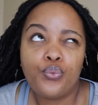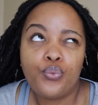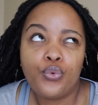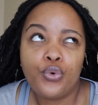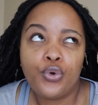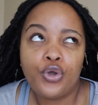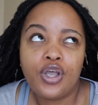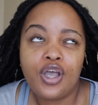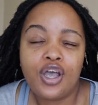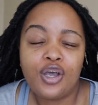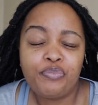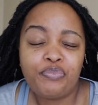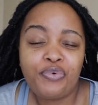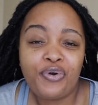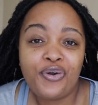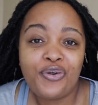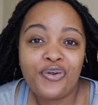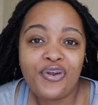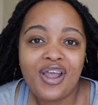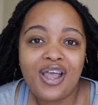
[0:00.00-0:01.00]
workout
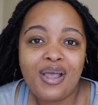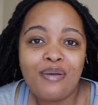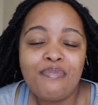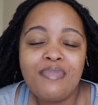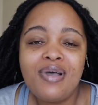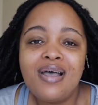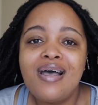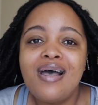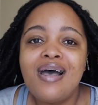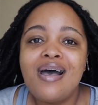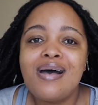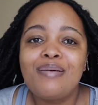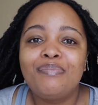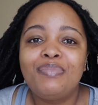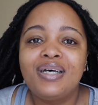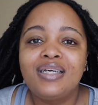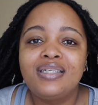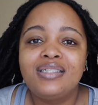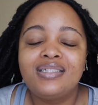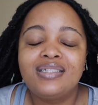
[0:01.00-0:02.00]
program,
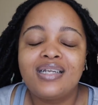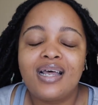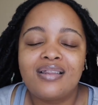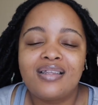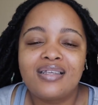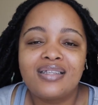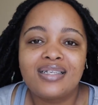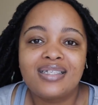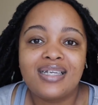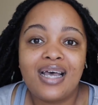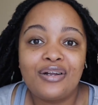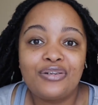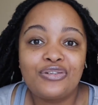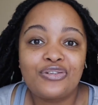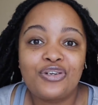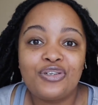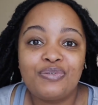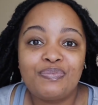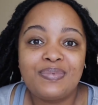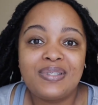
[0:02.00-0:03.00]
but I think the title is
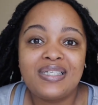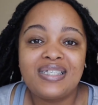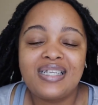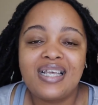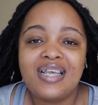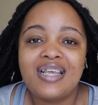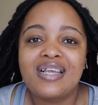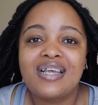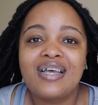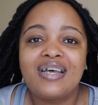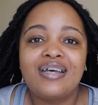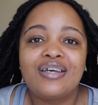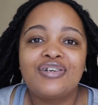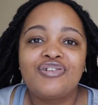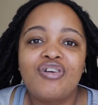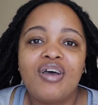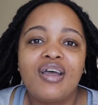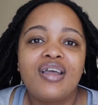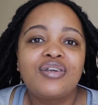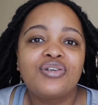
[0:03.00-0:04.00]
going to be saying
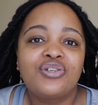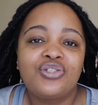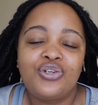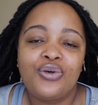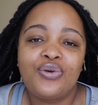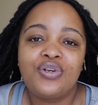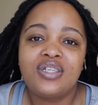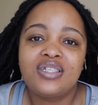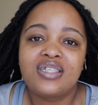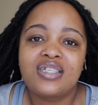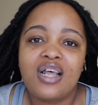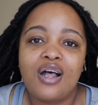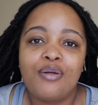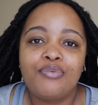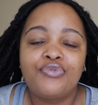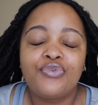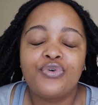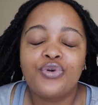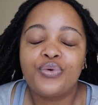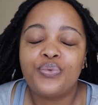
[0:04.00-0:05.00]
trying Tone and Sculpt
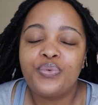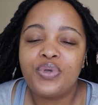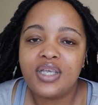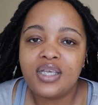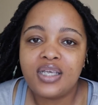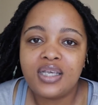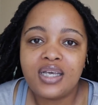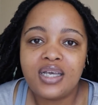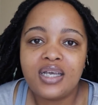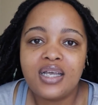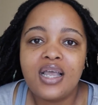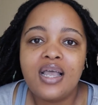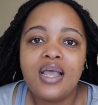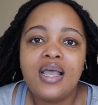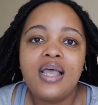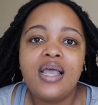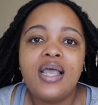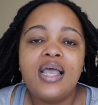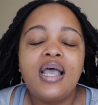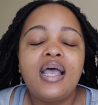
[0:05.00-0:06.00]
for a week.
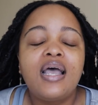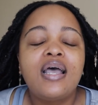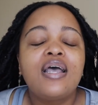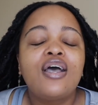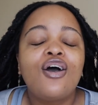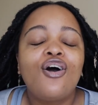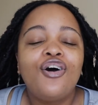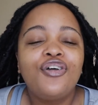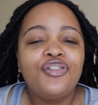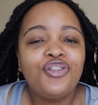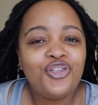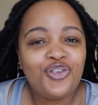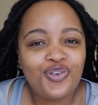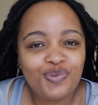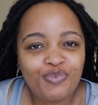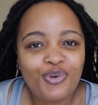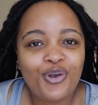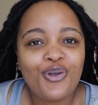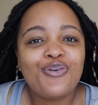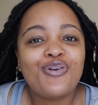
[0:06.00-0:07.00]
On the new
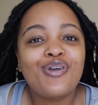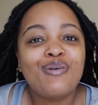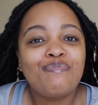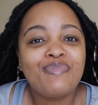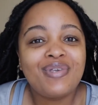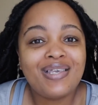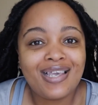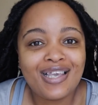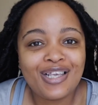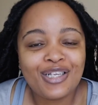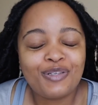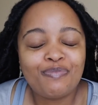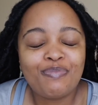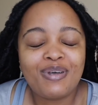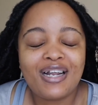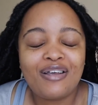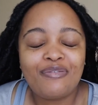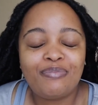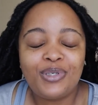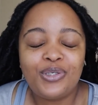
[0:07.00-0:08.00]
program, yes,
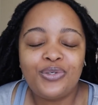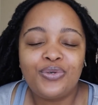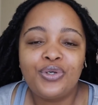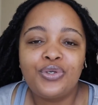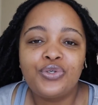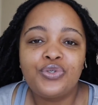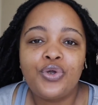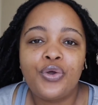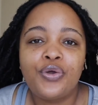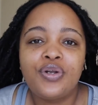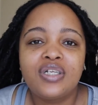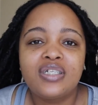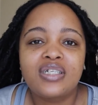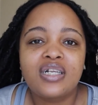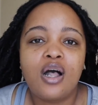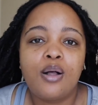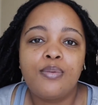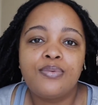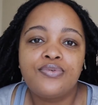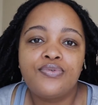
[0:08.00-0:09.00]
but I've been doing Tone and
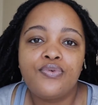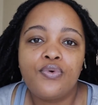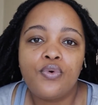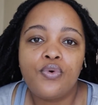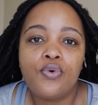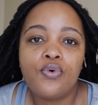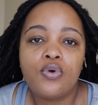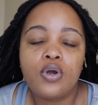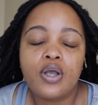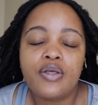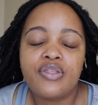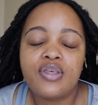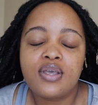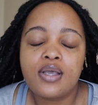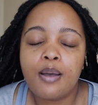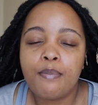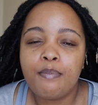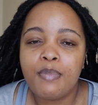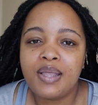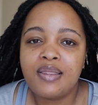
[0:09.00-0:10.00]
Sculpt for I
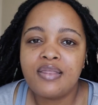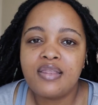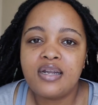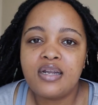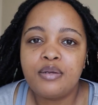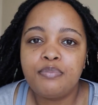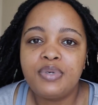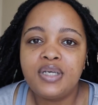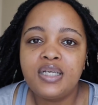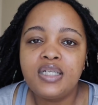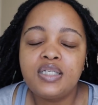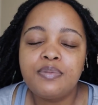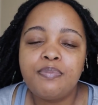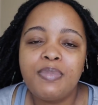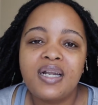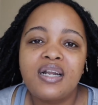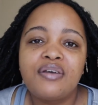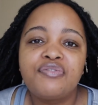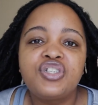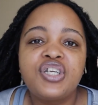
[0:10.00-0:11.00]
think a month and a bit,
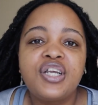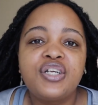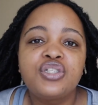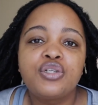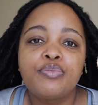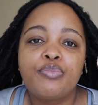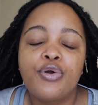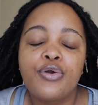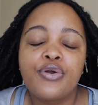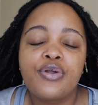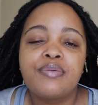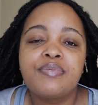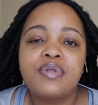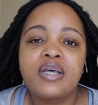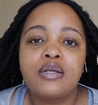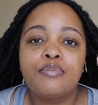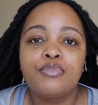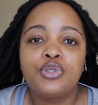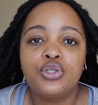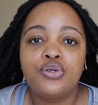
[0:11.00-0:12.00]
but I've changed the program
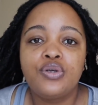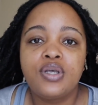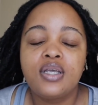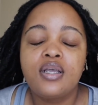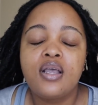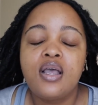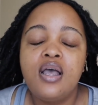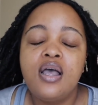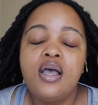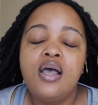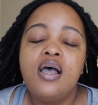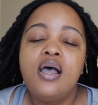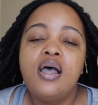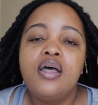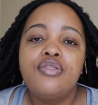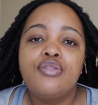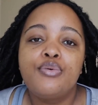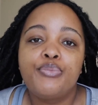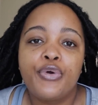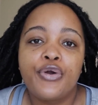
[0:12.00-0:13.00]
that I'm doing.
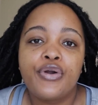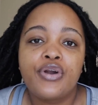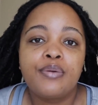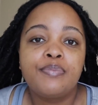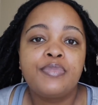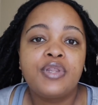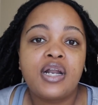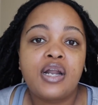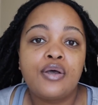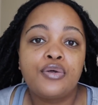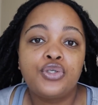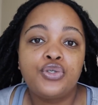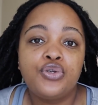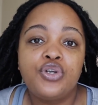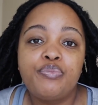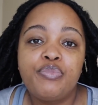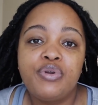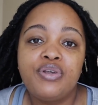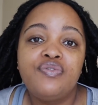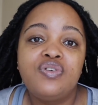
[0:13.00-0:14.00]
The program that I was
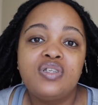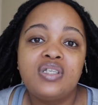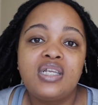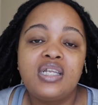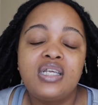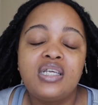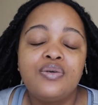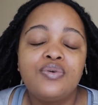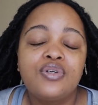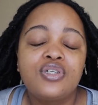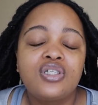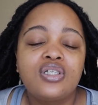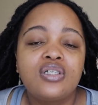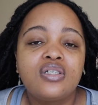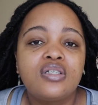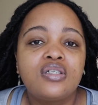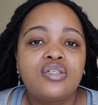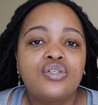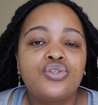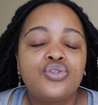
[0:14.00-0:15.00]
doing previously was
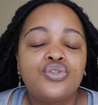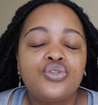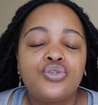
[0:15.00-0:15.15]
just